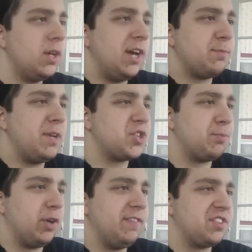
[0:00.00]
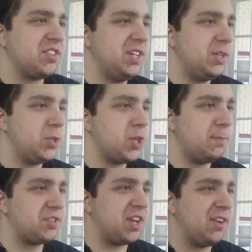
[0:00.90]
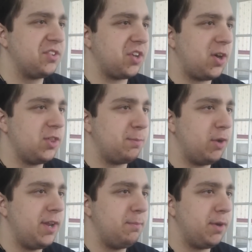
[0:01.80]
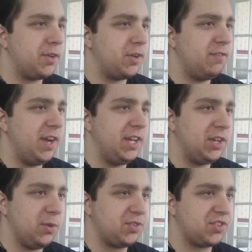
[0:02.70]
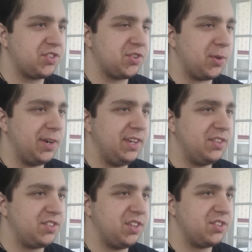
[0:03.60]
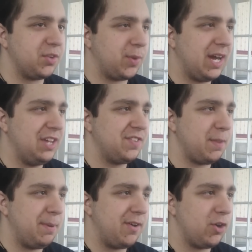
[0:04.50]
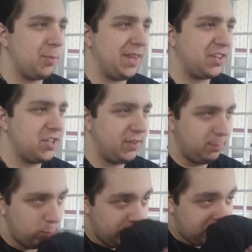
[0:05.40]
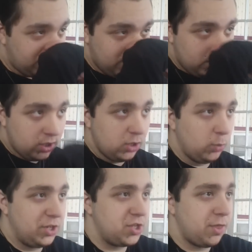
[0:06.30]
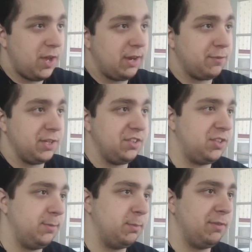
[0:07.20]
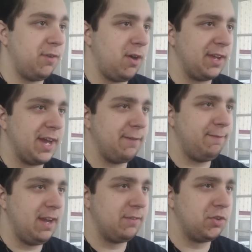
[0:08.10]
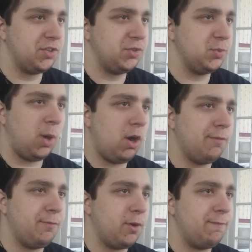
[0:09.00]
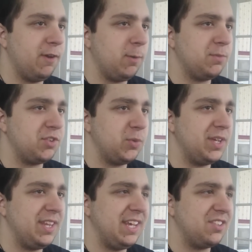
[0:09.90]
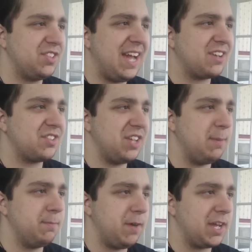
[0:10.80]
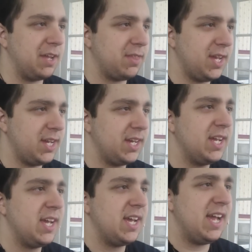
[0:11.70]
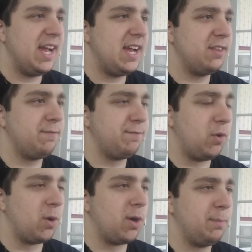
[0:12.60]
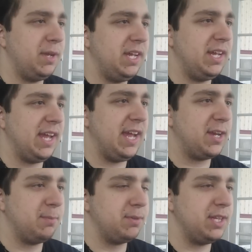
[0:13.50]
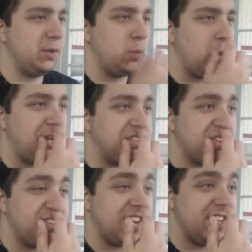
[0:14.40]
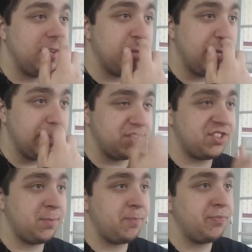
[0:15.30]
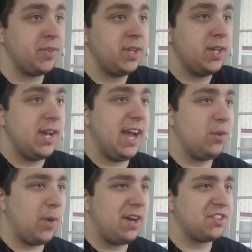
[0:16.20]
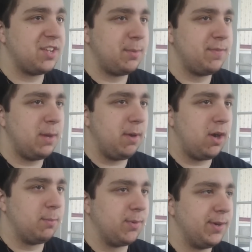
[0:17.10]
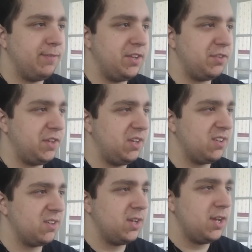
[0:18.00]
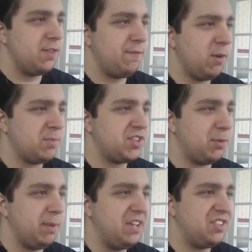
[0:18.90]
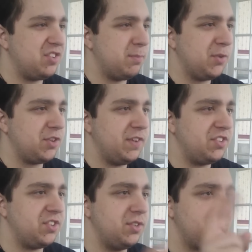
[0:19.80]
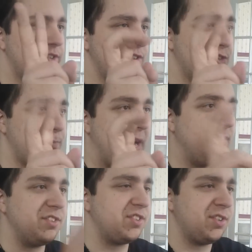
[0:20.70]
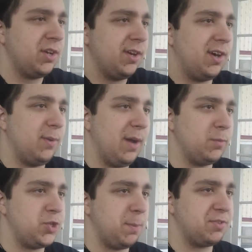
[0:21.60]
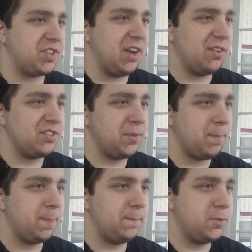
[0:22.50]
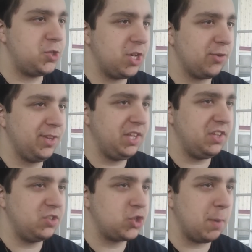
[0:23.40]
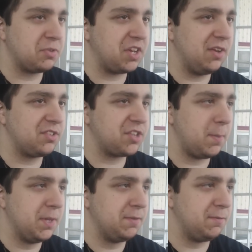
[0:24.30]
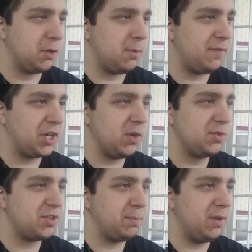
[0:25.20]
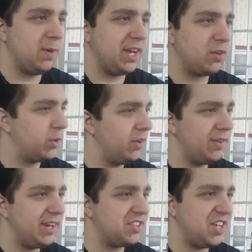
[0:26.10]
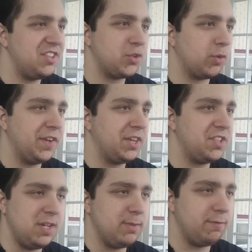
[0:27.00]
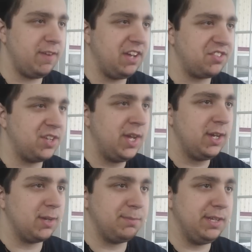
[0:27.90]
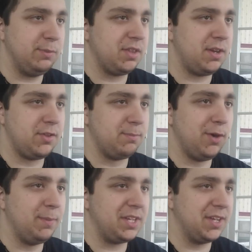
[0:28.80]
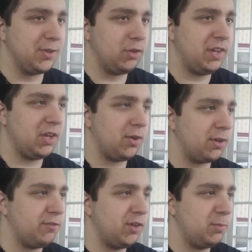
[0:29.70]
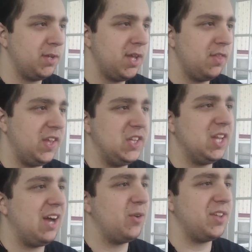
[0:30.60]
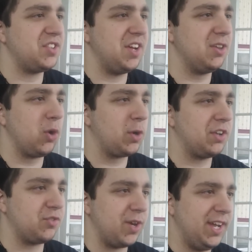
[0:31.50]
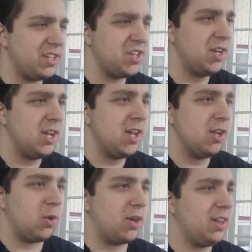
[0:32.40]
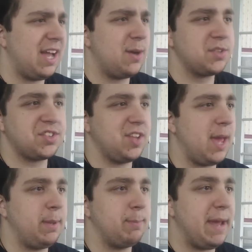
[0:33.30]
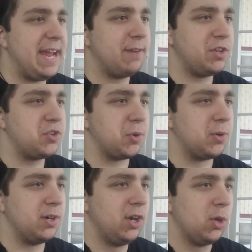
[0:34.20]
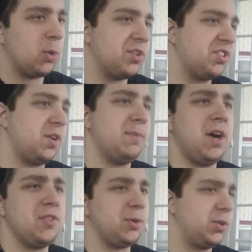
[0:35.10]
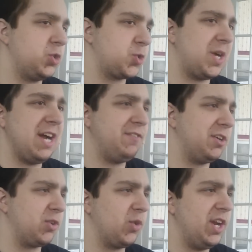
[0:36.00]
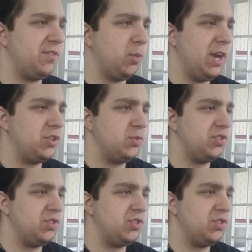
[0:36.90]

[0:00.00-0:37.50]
As mentioned previously, jump scares are the bread and butter of any ghost story since the rise of the Paranormal Activity movies, which thankfully seem to be falling out of favor due to all 4 films doing the exact same fucking thing, and 4 being a complete waste of 90 minutes. And while some of them are more inventive here, the film still bases most of its suspense around jump scares. Generally, these jump scares come in the form of a ghost appearing and rearing its head to reveal a demon face, complete with another moment killer of any horror film, the loud as hell orchestra hit, or a loud slamming bang of a door, or some other contrived uncreative way to